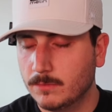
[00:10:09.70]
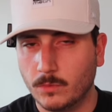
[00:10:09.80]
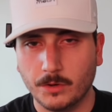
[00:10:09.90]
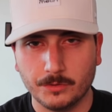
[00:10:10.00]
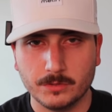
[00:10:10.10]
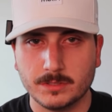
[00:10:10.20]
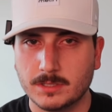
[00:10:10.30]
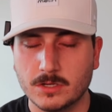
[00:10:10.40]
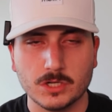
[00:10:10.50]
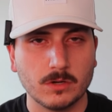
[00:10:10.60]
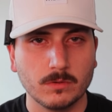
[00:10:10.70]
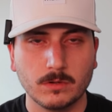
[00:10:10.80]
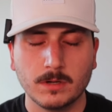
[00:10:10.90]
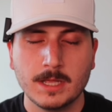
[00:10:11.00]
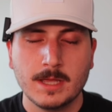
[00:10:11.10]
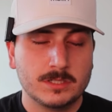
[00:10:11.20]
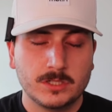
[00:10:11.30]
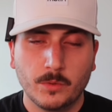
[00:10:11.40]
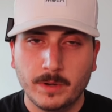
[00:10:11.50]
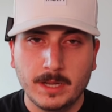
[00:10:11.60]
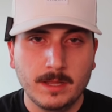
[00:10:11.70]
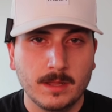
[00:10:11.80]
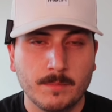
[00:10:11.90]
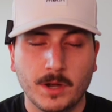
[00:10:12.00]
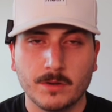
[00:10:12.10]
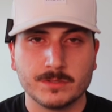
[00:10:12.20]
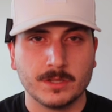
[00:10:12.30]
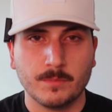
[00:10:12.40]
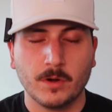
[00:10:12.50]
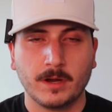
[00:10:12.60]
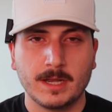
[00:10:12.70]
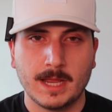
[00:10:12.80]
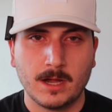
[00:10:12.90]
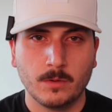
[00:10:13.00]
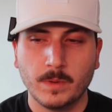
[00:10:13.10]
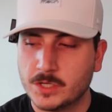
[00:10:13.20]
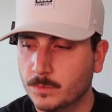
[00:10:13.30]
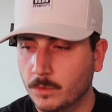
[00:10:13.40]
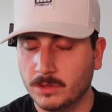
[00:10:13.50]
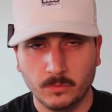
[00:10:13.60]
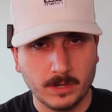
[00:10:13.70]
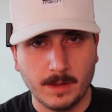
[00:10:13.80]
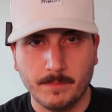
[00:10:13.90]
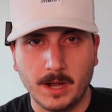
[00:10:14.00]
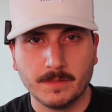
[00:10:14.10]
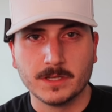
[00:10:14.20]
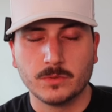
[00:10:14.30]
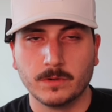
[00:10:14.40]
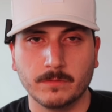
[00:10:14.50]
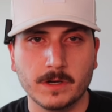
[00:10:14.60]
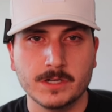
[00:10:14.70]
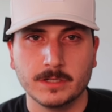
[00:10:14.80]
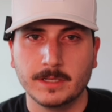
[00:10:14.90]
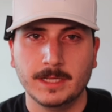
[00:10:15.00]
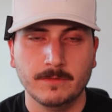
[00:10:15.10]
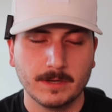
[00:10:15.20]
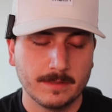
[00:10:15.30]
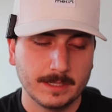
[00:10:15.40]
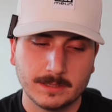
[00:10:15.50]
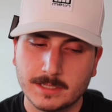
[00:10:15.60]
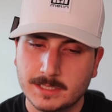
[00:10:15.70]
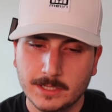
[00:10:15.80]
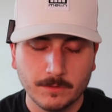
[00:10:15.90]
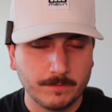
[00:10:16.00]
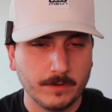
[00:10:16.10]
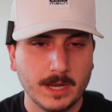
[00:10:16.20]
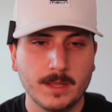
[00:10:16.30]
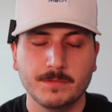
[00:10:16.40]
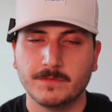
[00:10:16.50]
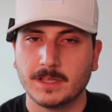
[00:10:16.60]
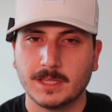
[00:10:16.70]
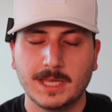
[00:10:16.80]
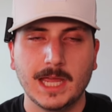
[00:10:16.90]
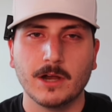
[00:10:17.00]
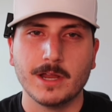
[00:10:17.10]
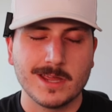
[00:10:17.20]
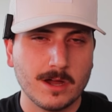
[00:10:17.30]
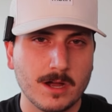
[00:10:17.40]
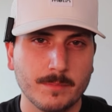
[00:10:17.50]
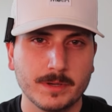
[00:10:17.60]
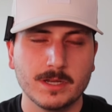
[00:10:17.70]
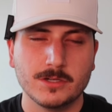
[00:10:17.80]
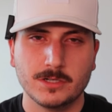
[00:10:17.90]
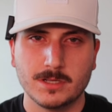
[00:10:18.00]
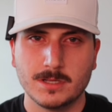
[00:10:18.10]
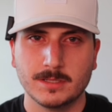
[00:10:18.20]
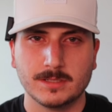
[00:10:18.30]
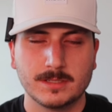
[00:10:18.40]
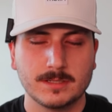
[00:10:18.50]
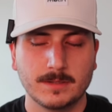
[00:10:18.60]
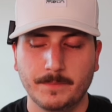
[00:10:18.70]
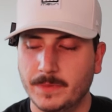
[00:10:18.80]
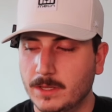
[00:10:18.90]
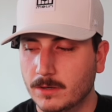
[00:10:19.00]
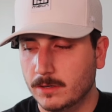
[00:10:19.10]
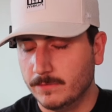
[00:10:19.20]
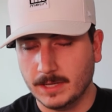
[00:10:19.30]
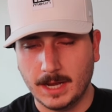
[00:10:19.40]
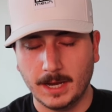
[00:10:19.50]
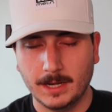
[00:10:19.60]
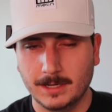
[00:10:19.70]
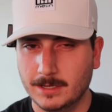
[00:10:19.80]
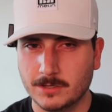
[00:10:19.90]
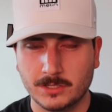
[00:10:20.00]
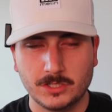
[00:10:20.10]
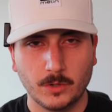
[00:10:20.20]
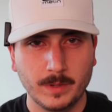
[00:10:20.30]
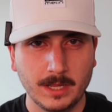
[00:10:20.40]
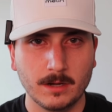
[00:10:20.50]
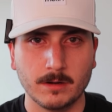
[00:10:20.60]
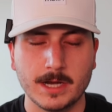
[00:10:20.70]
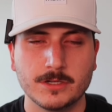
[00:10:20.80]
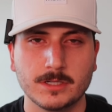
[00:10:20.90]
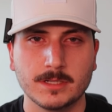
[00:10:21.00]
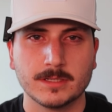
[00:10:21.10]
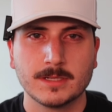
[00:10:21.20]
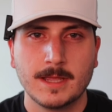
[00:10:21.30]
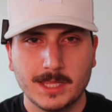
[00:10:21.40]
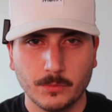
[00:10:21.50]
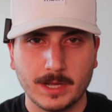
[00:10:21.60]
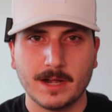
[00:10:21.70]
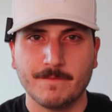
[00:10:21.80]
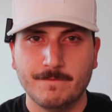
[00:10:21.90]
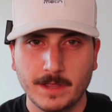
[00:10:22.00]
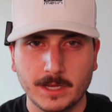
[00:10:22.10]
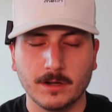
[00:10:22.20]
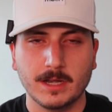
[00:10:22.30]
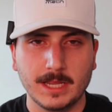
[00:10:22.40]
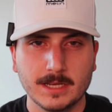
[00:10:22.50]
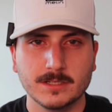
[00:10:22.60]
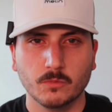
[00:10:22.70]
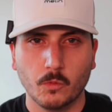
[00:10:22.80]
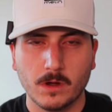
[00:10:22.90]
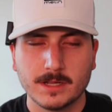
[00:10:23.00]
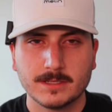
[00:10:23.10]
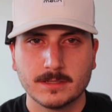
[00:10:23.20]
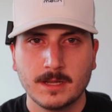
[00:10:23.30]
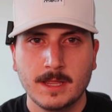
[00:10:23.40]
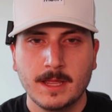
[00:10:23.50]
Walthers in general. So many models on the market now, much more than when I bought this one originally. You've got like the steel frame, you've got the carry comp editions, you've got just so many iterations that will kind of fit your needs and wants.